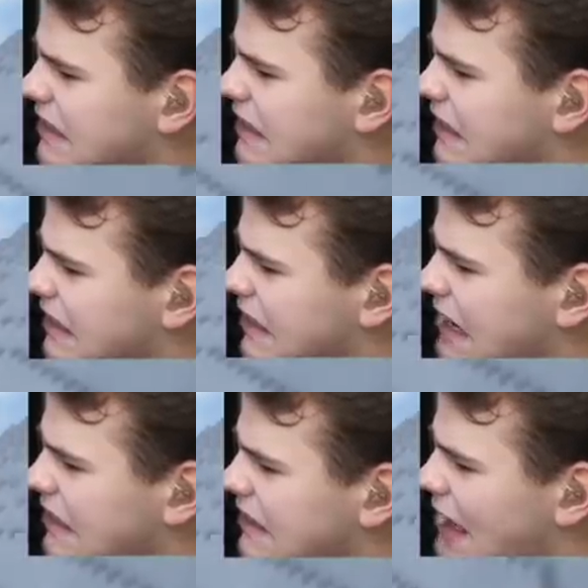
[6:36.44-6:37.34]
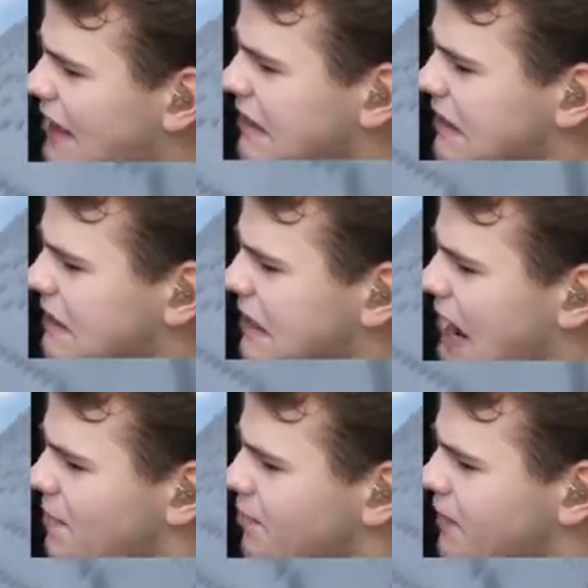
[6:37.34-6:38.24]
All right, yeah,
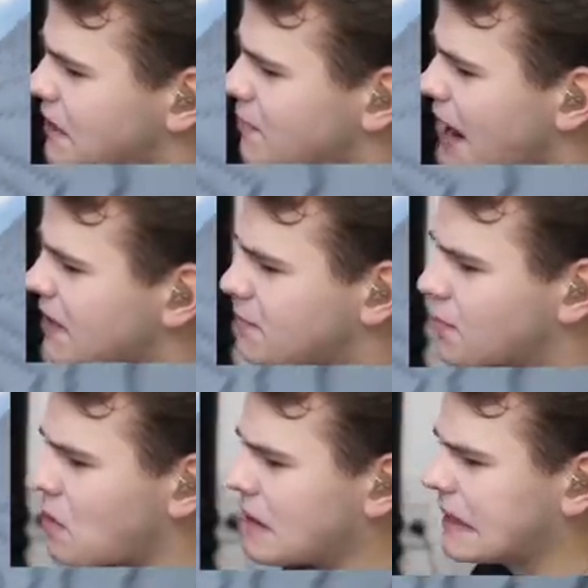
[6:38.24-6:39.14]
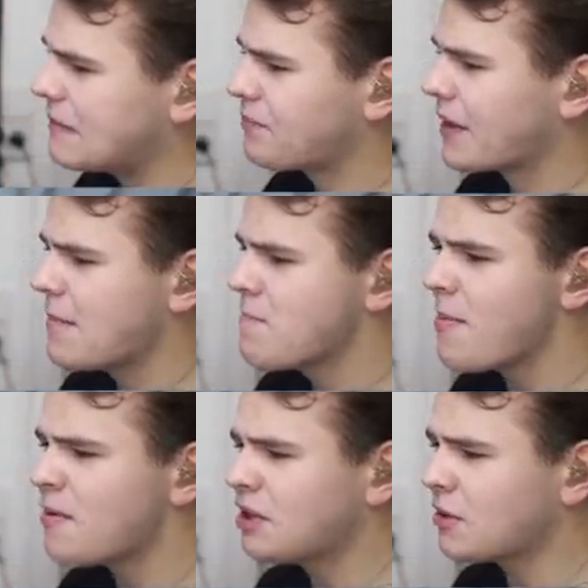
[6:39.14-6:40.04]
this plane is broken.
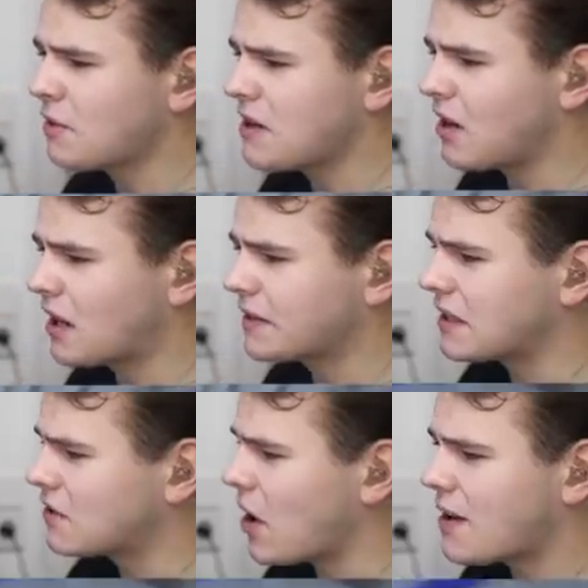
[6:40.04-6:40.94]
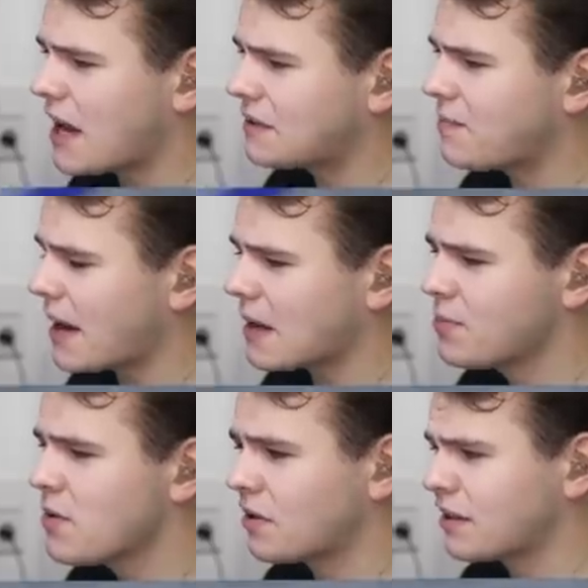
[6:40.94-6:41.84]
Maybe we should restart this, though, because my
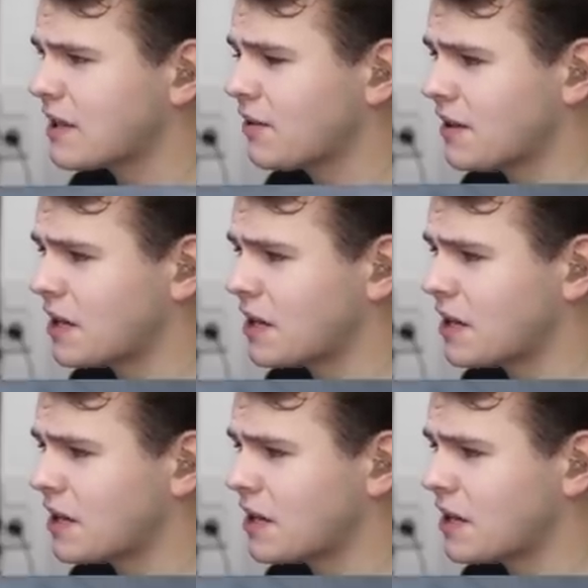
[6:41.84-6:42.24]
computer is literally